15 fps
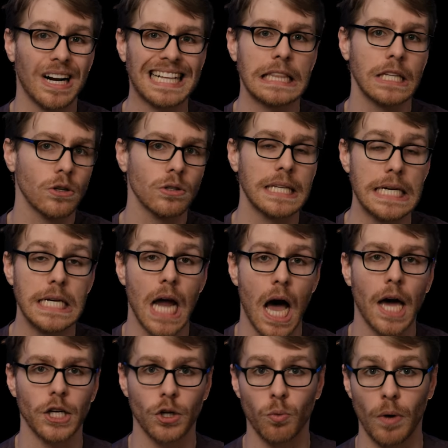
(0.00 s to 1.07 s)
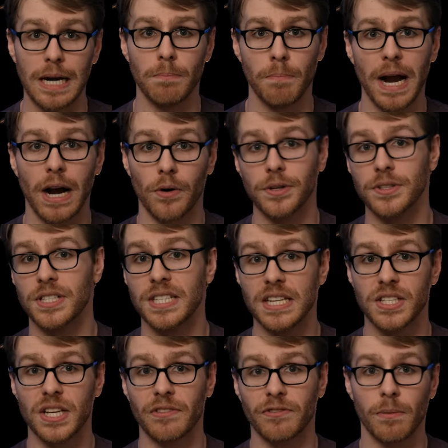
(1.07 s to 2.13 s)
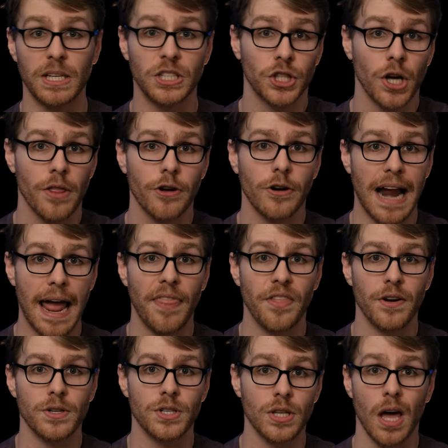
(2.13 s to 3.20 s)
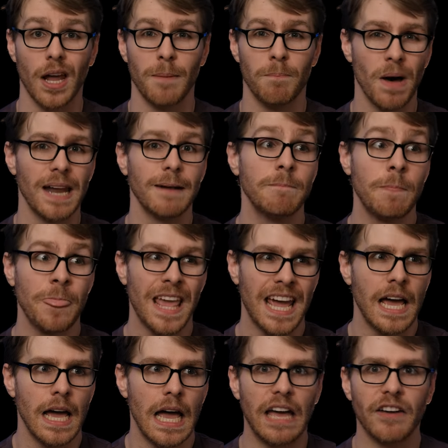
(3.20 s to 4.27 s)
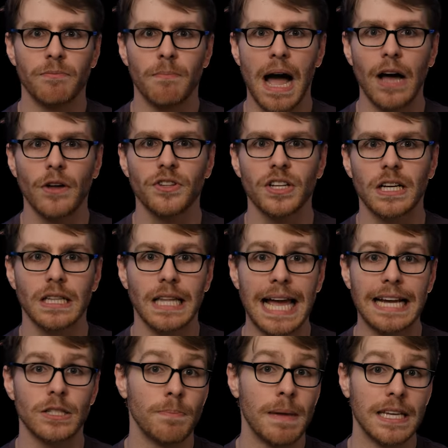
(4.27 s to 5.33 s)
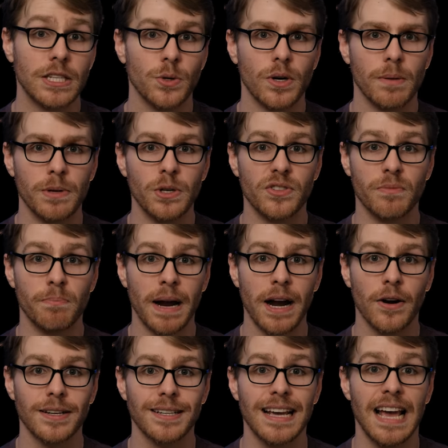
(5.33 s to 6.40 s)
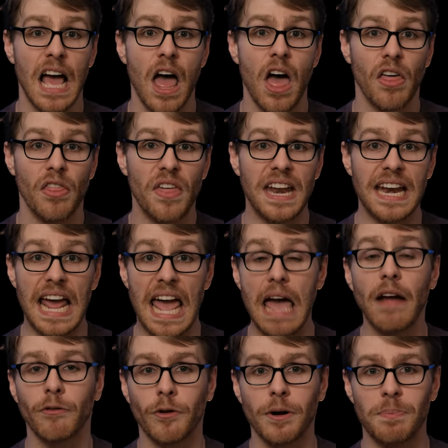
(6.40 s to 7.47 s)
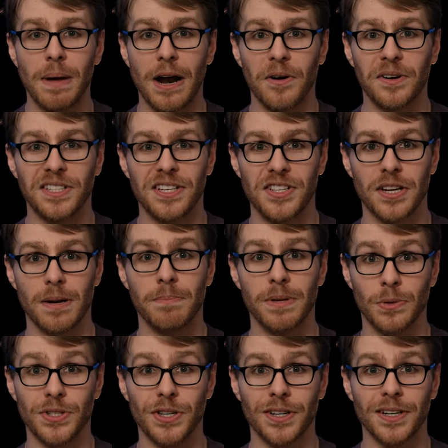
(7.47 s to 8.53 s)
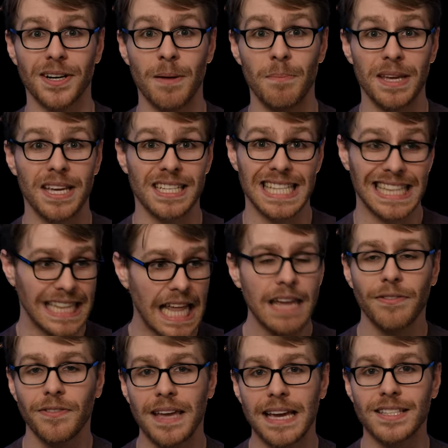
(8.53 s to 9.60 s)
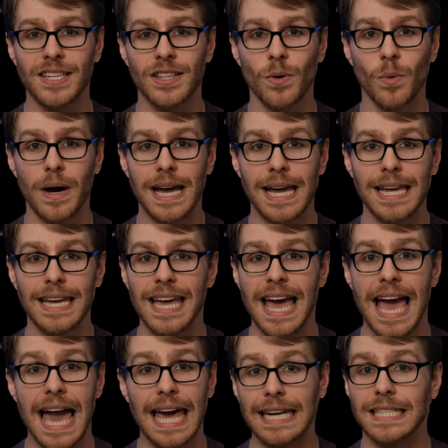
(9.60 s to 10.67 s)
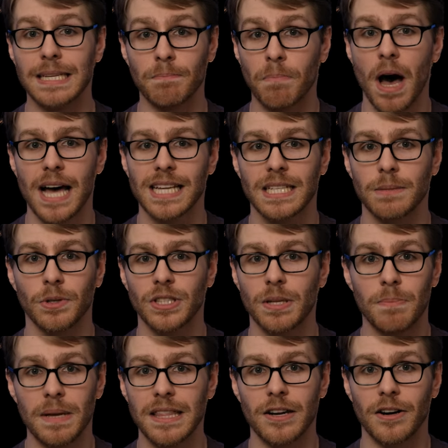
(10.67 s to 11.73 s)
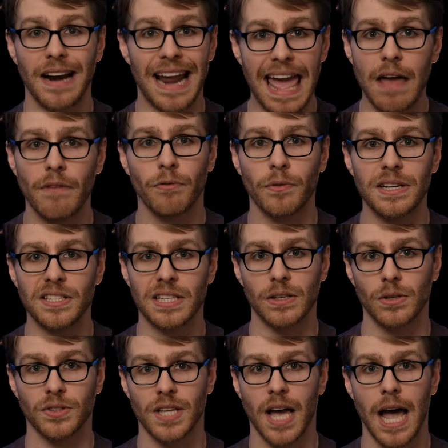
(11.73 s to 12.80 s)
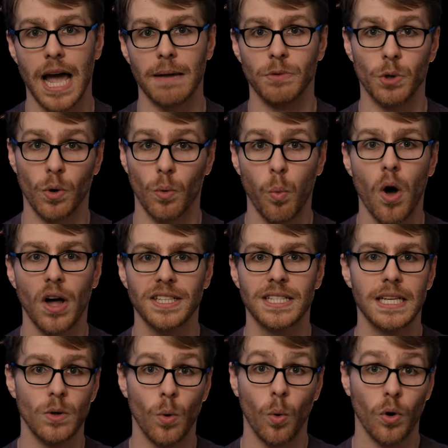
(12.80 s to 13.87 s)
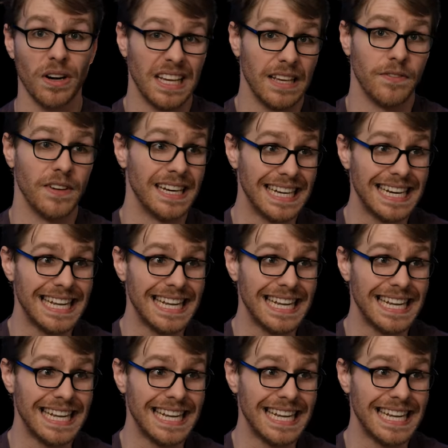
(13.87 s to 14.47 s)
clearly not great parents, distant from each other and their son. But if mild neglect makes you an abusive parent, then every parent is an abuser, because life gets in the way and it's impossible to be there every single time you're wanted or even